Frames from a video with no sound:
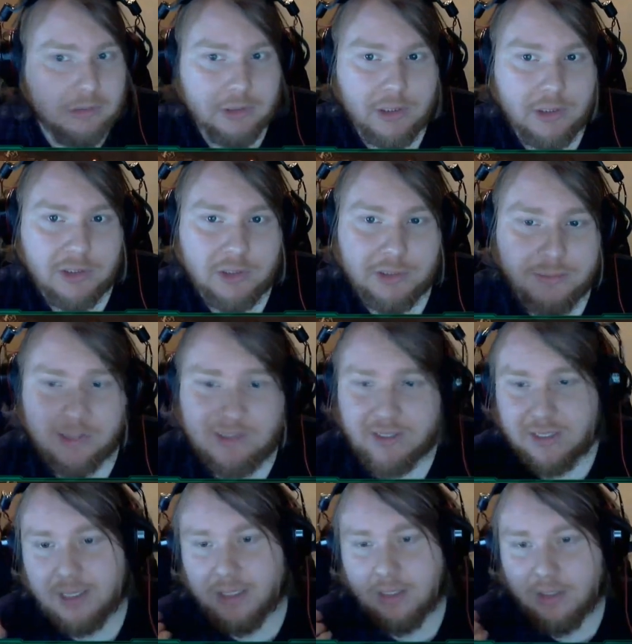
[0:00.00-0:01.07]
could just
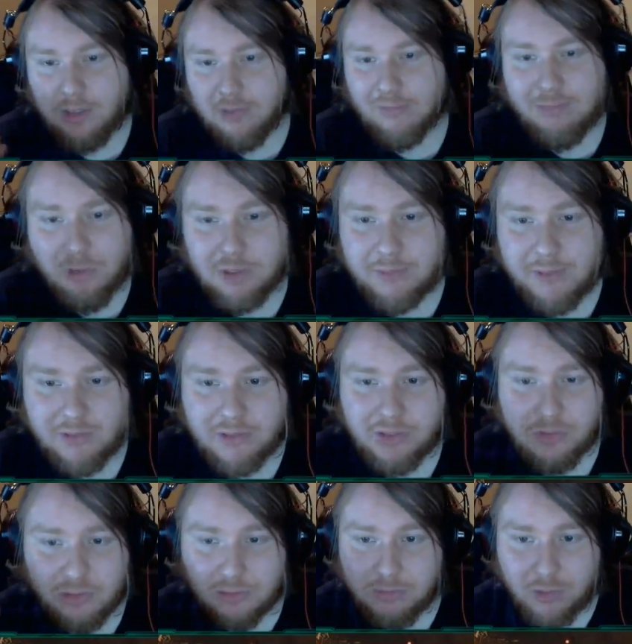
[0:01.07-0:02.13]
basically, the more spells you
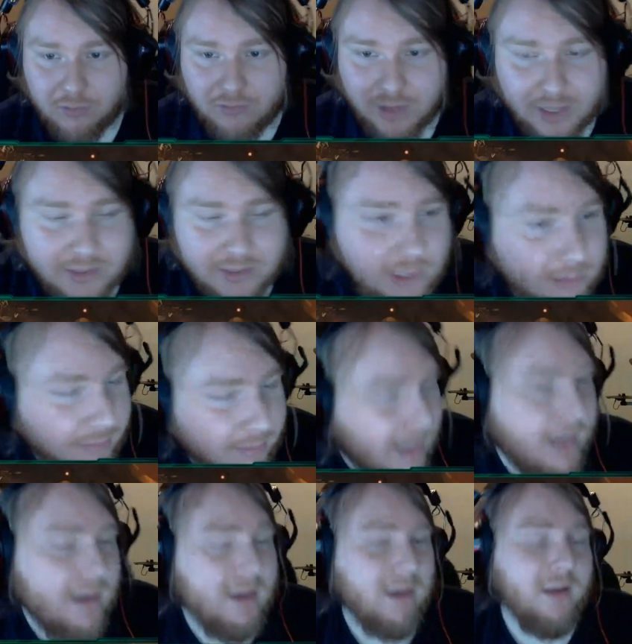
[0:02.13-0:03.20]
use, the more flyers you can
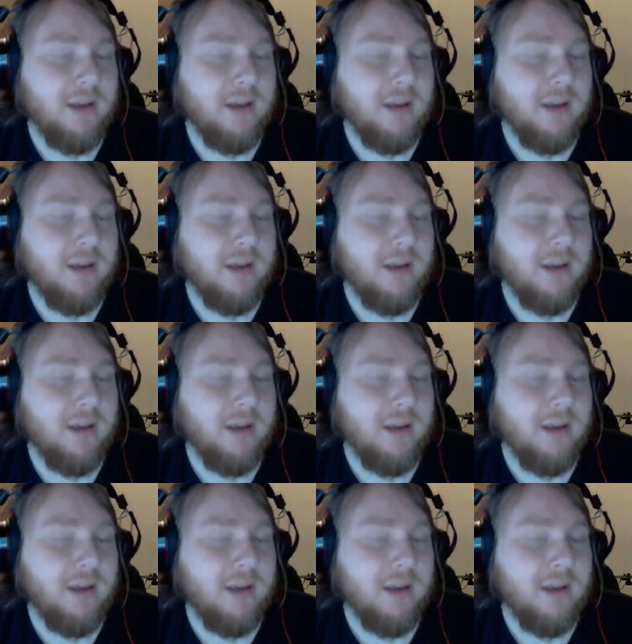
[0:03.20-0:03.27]
make.